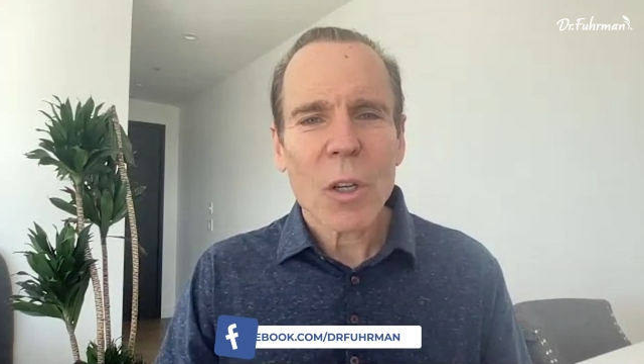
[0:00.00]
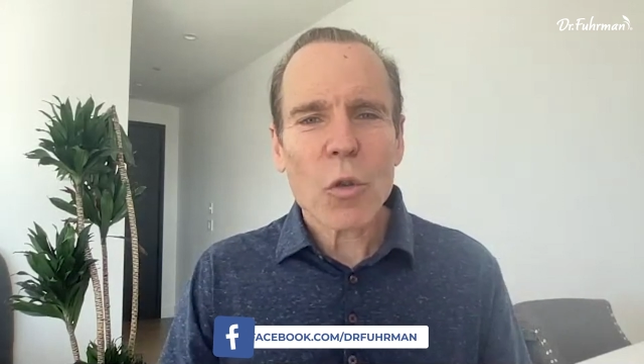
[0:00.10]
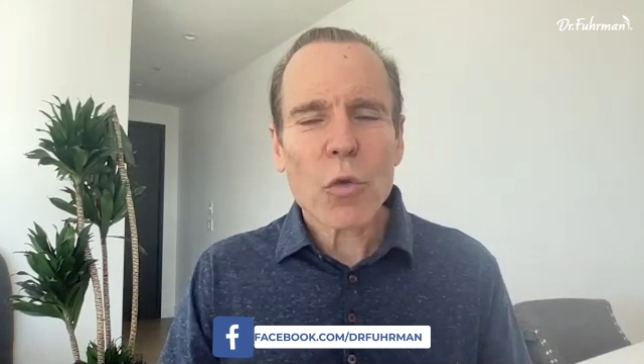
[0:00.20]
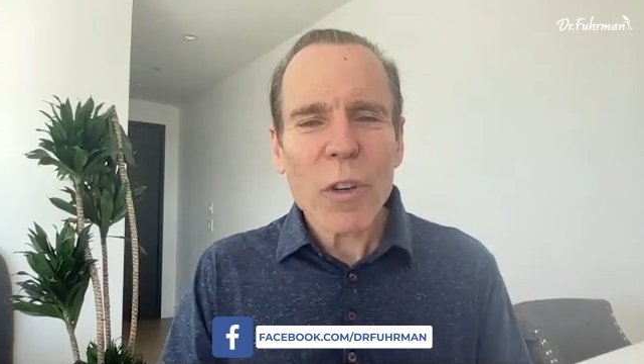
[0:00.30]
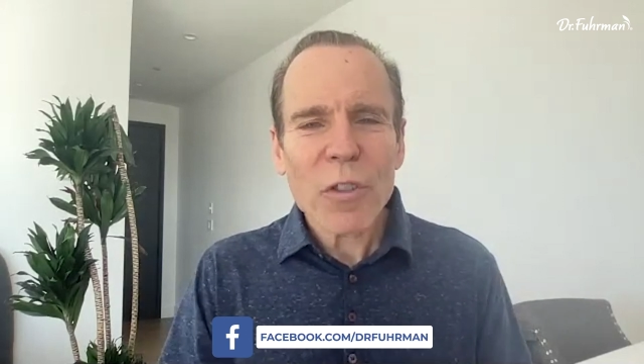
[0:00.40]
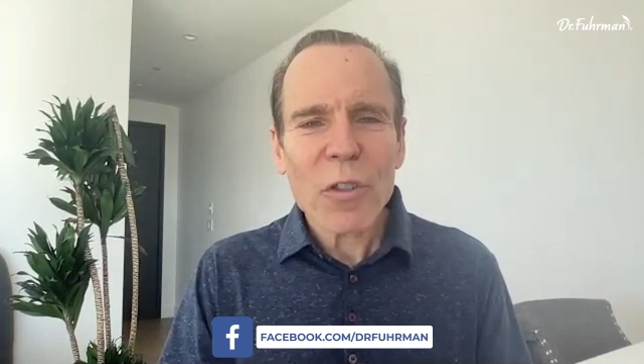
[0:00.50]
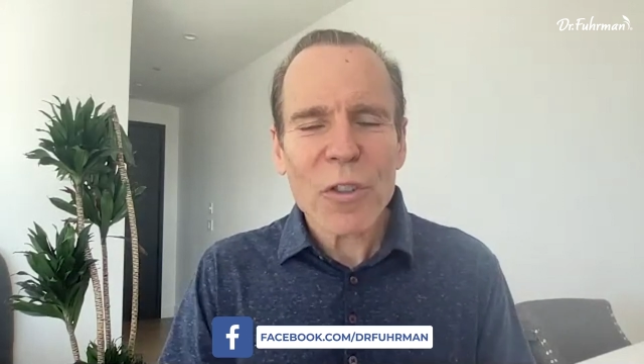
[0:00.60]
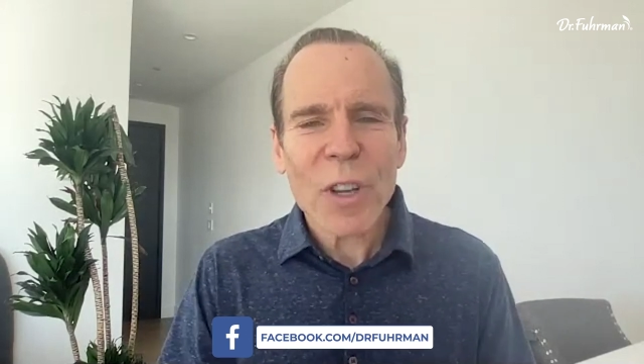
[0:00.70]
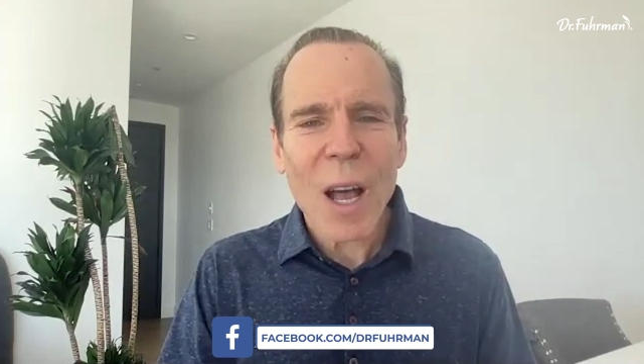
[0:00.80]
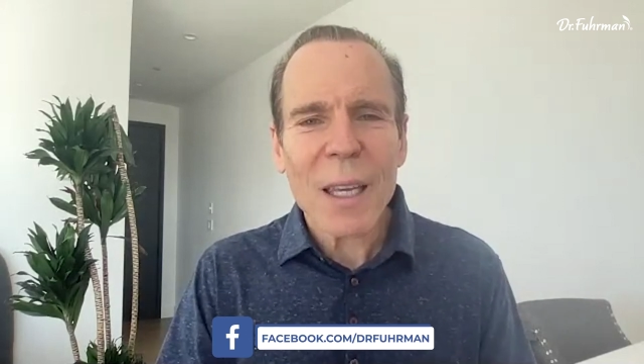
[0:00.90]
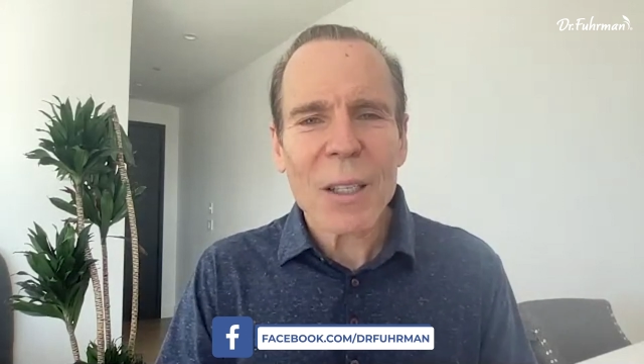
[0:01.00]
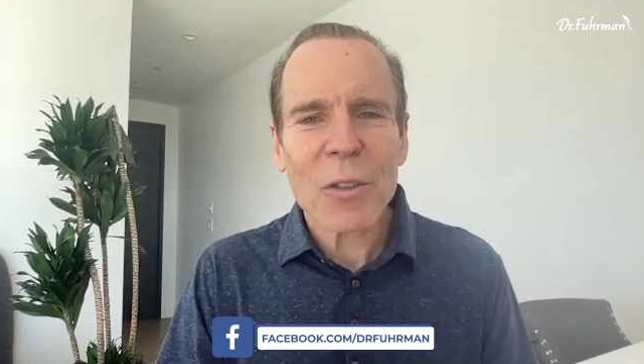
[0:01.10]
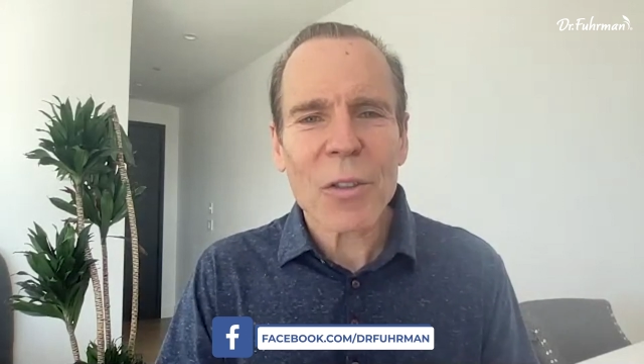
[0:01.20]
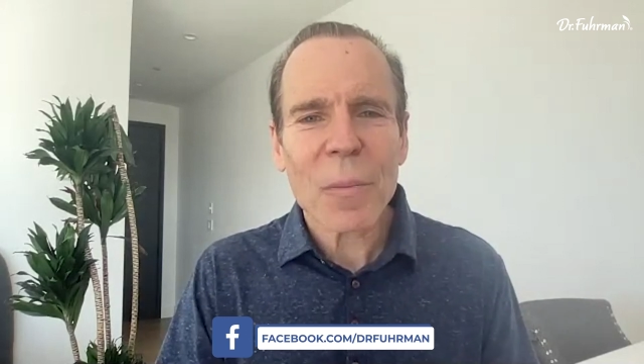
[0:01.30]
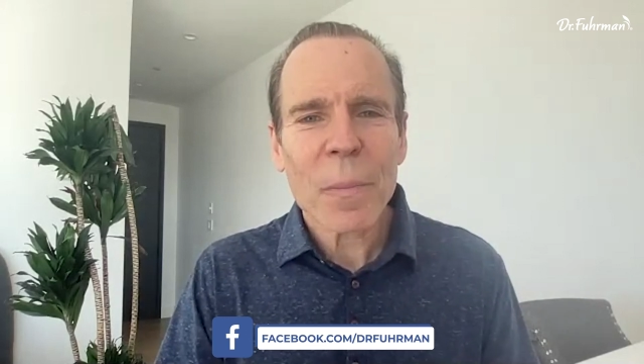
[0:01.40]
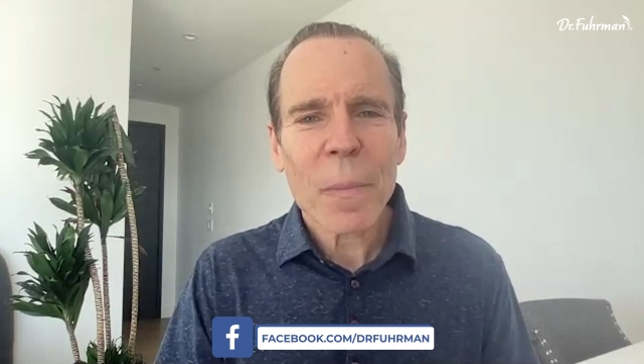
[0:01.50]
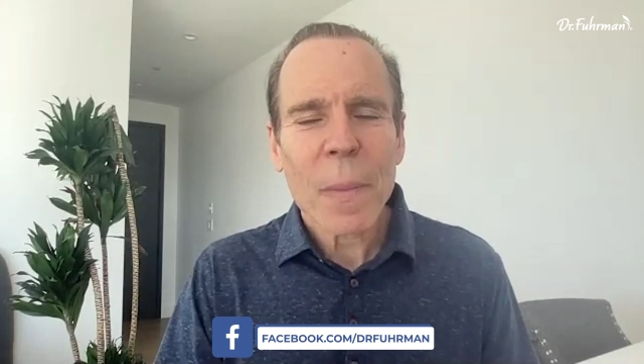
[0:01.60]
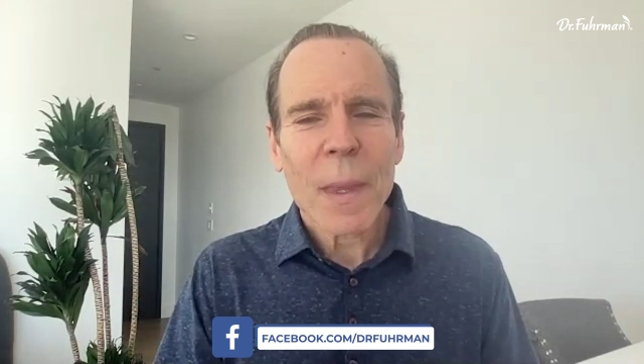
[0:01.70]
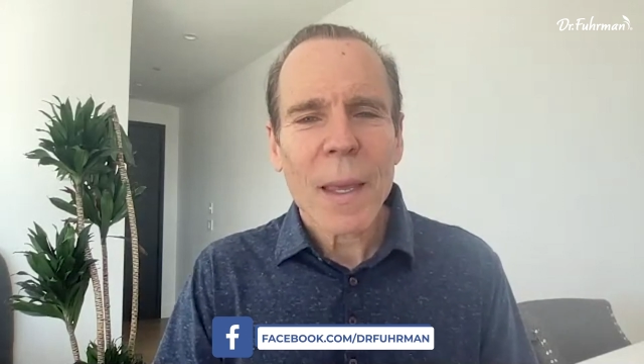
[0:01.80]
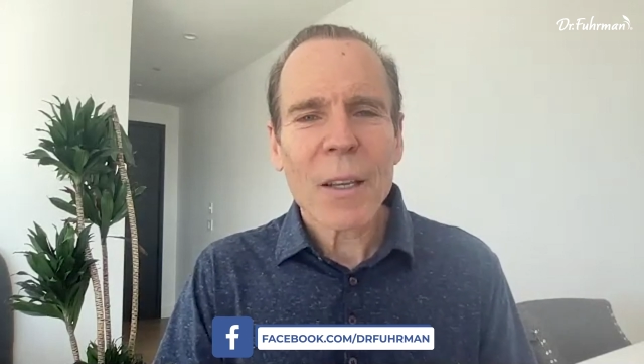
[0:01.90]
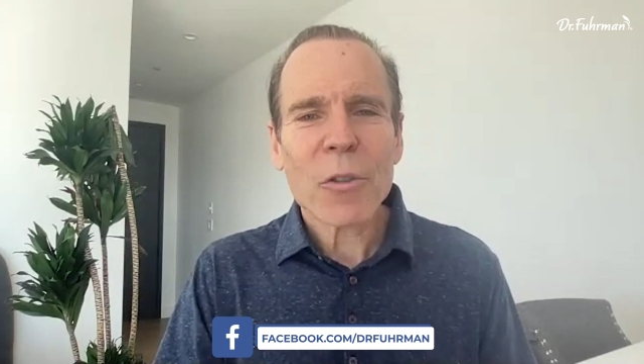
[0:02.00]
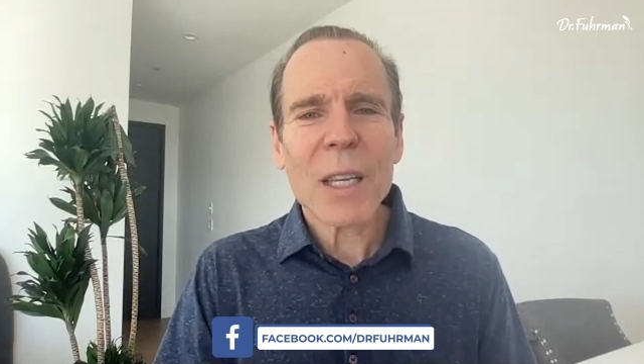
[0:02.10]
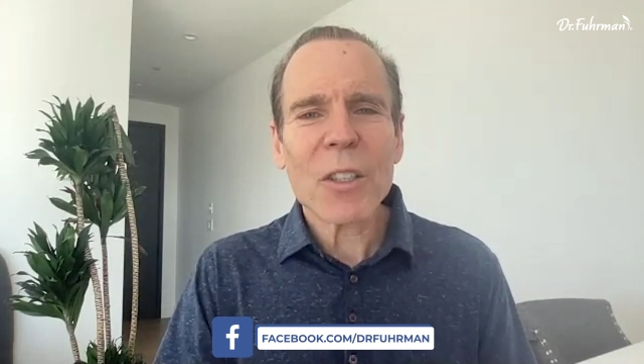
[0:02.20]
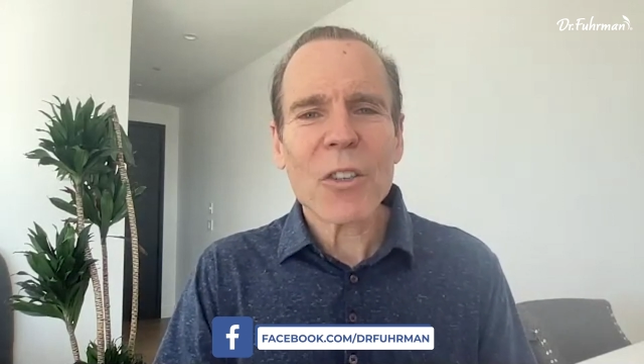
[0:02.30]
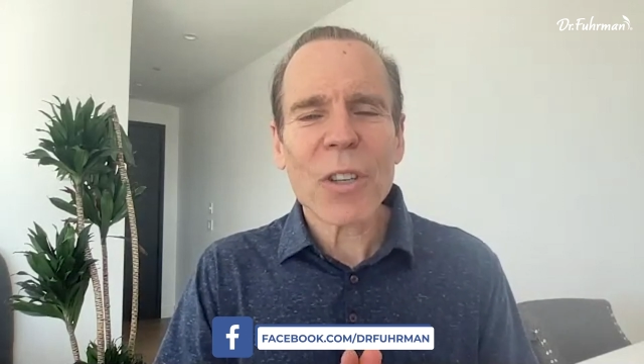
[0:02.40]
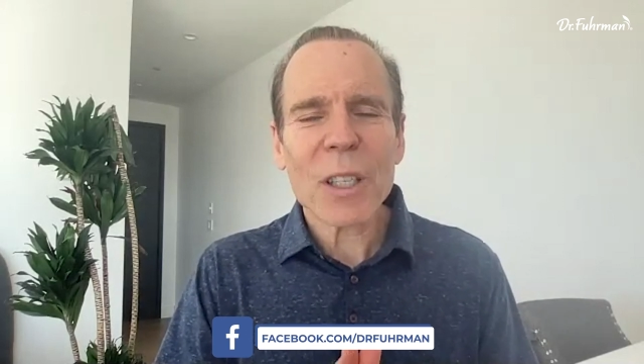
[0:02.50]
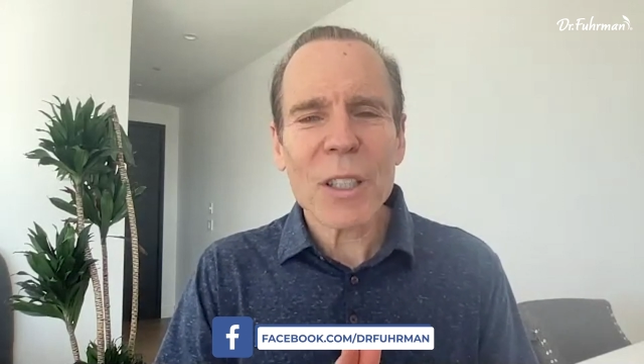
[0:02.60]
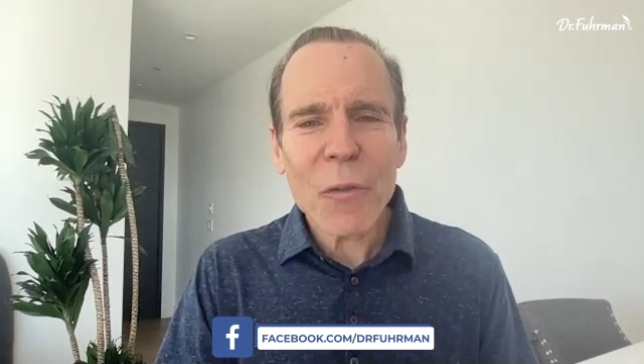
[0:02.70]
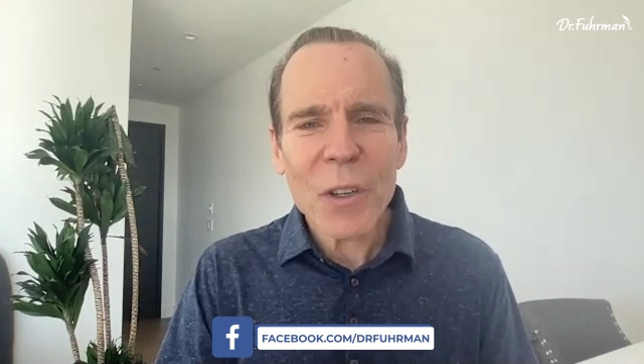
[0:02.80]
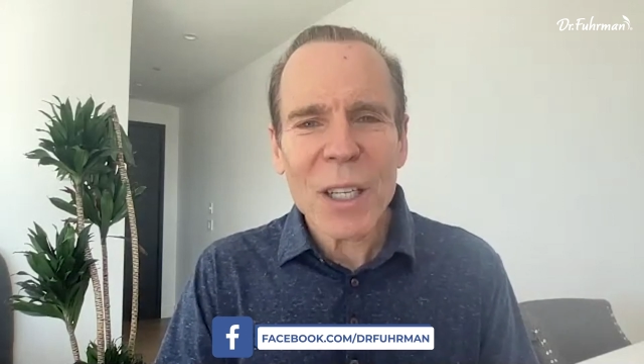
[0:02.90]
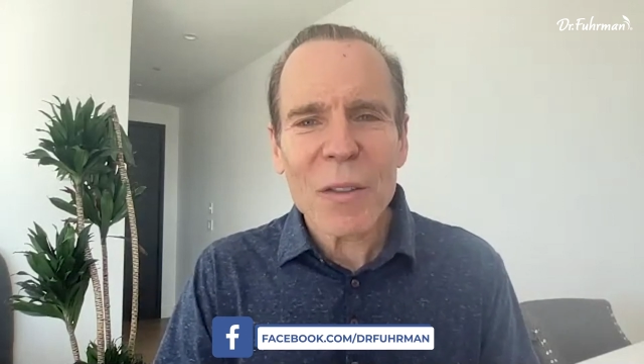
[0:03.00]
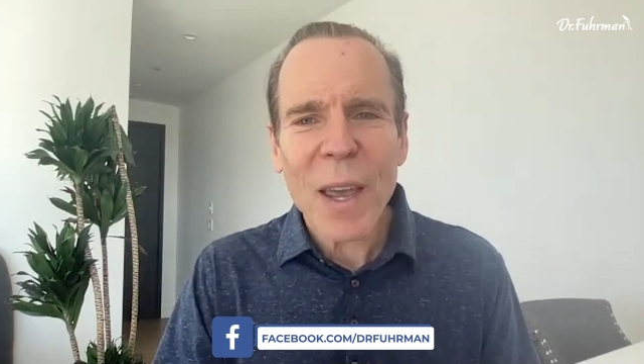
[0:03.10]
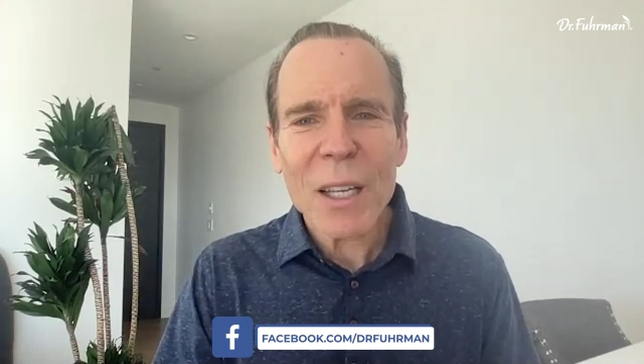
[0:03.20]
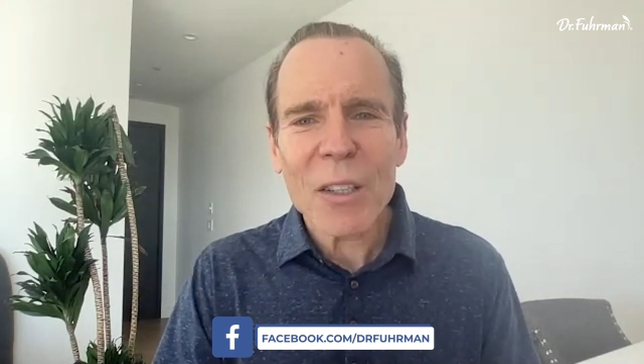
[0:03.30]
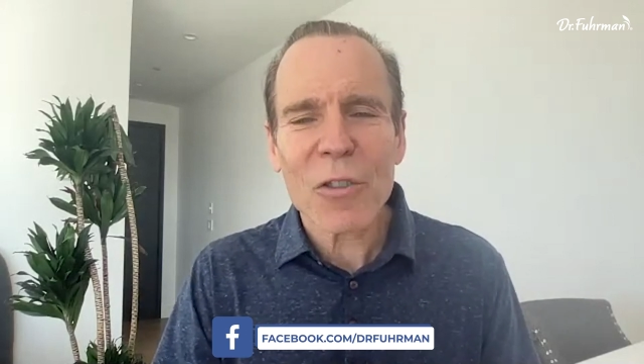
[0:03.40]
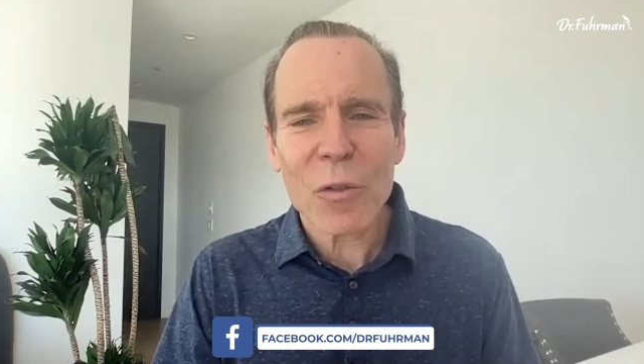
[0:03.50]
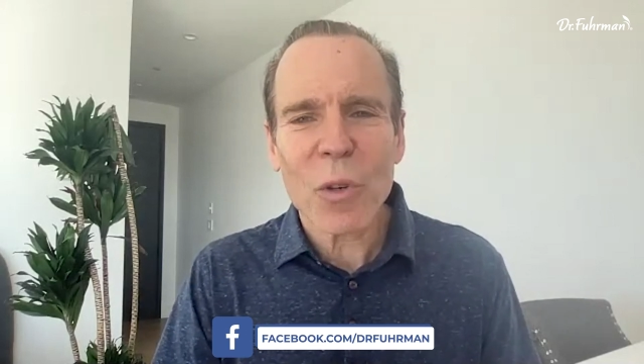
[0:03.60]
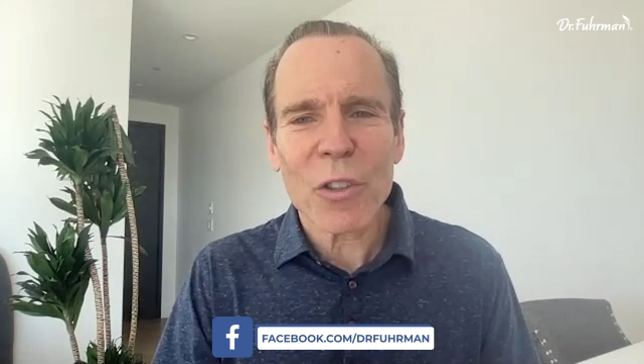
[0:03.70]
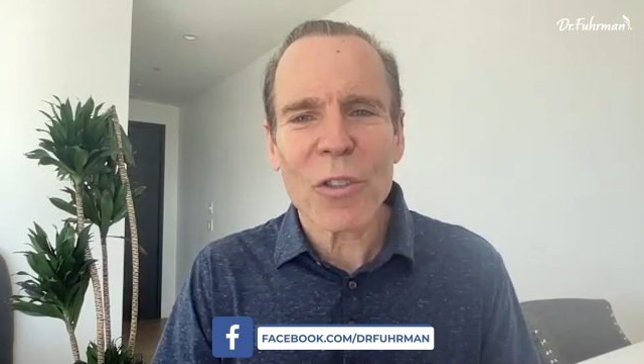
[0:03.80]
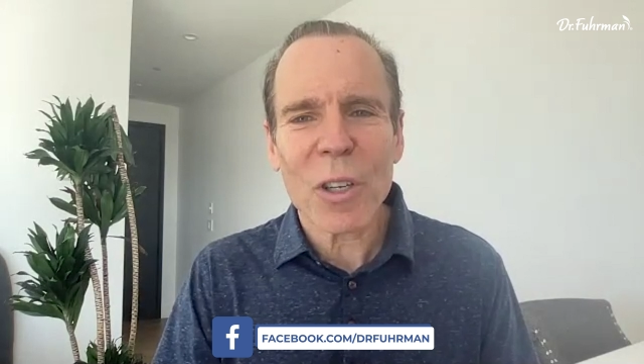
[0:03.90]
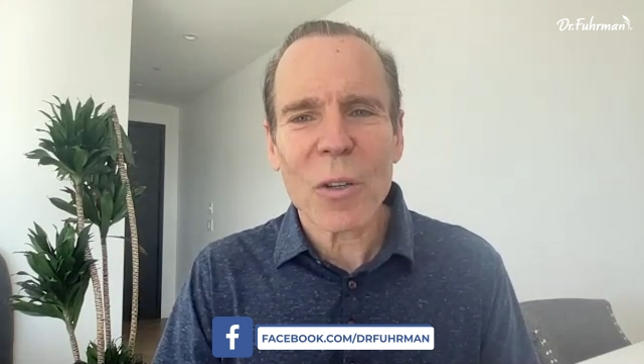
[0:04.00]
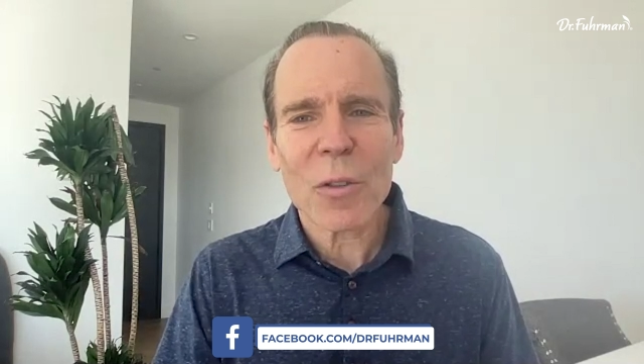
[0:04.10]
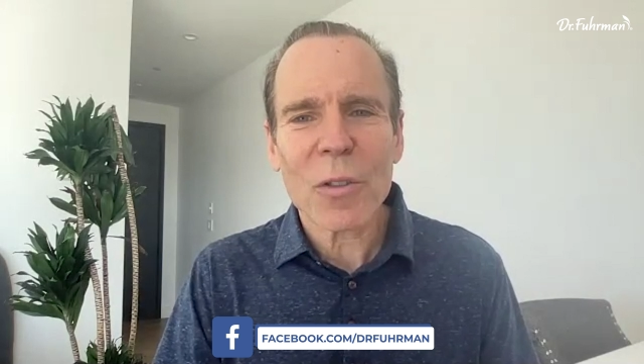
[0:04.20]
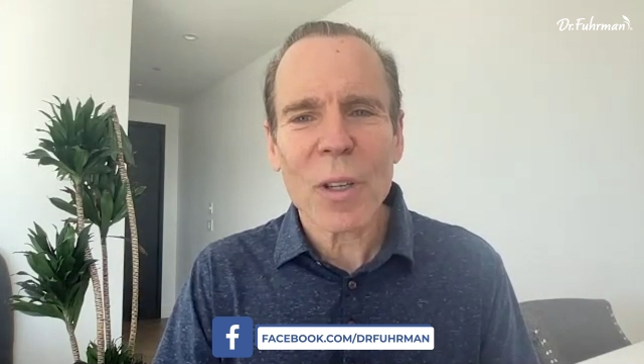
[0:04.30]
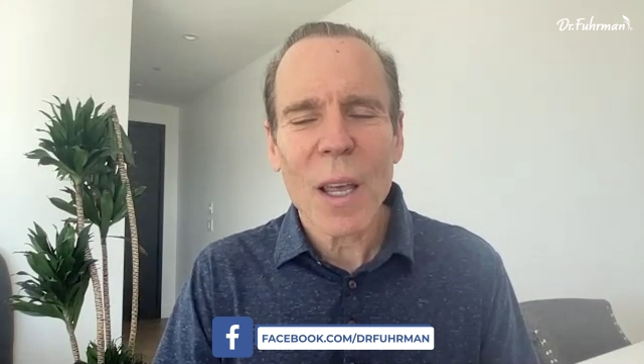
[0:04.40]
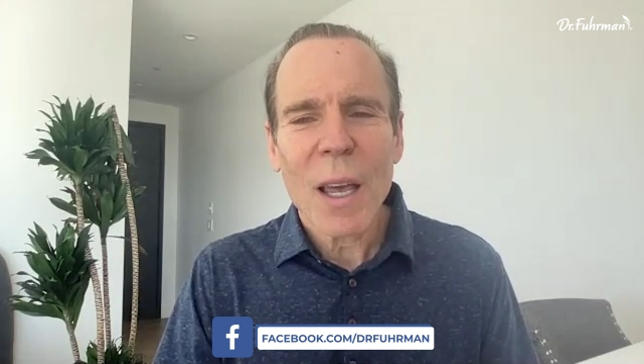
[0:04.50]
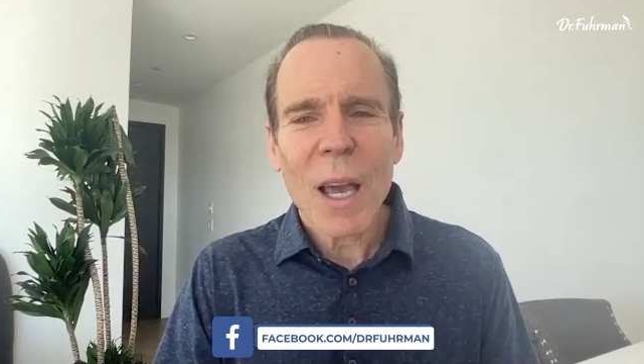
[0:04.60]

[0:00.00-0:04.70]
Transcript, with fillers: Nutritional science has made significant advances in recent years,